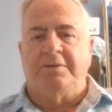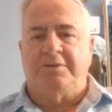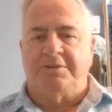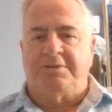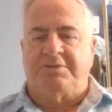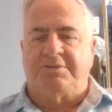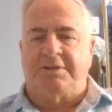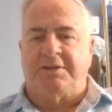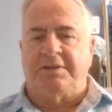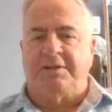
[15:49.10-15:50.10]
just to
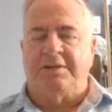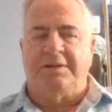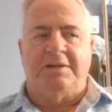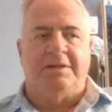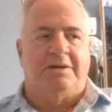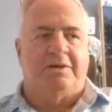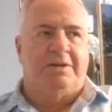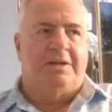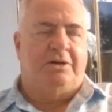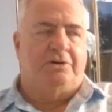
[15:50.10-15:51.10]
see it.
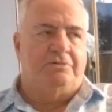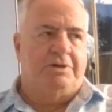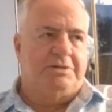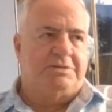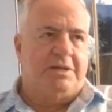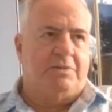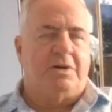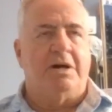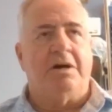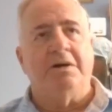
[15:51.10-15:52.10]
And Hillary saying,
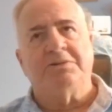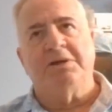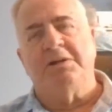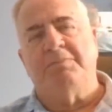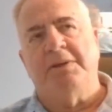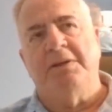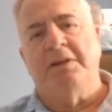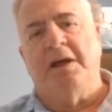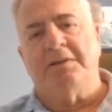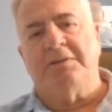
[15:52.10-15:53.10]
well, he's going to be
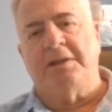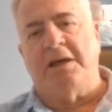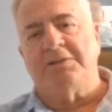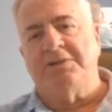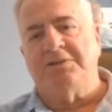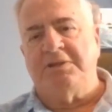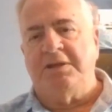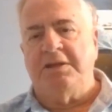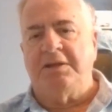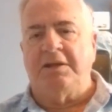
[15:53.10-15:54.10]
like the Nazis
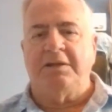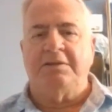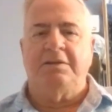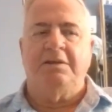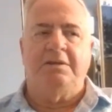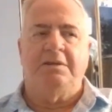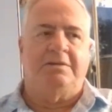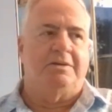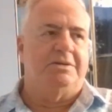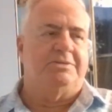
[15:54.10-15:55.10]
did in
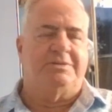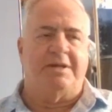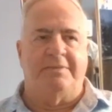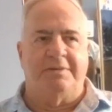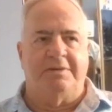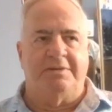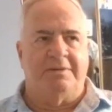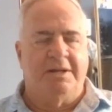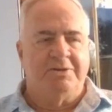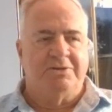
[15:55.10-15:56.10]
1937,
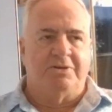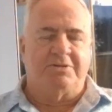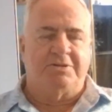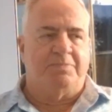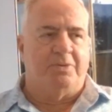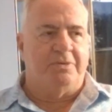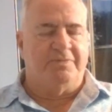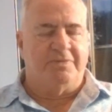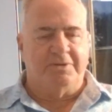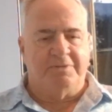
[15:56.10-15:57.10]
show the support
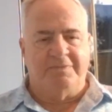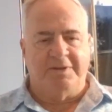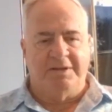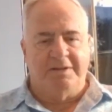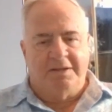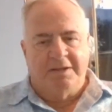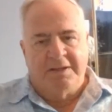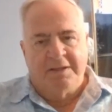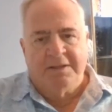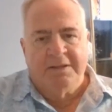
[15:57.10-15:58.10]
for Hitler.
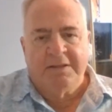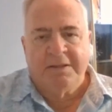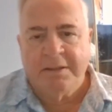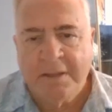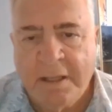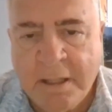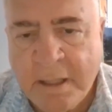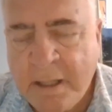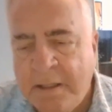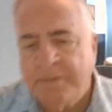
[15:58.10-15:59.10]

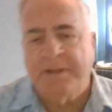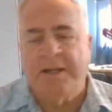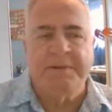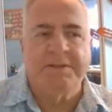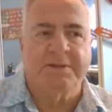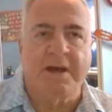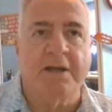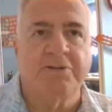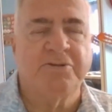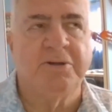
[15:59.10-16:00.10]
So that means a
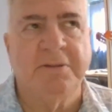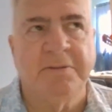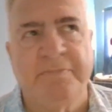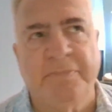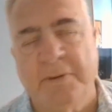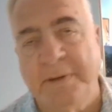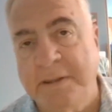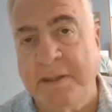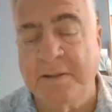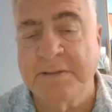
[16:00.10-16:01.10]
concert or
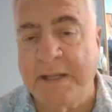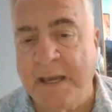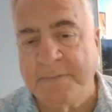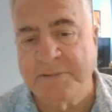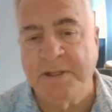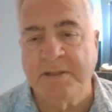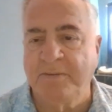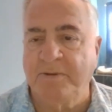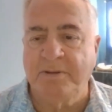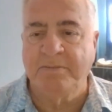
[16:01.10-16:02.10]
anything else that happens there,
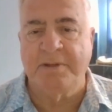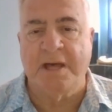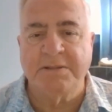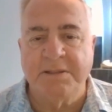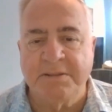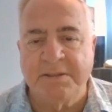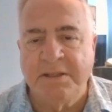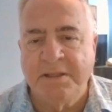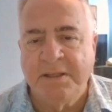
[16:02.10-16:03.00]
they're all Nazis?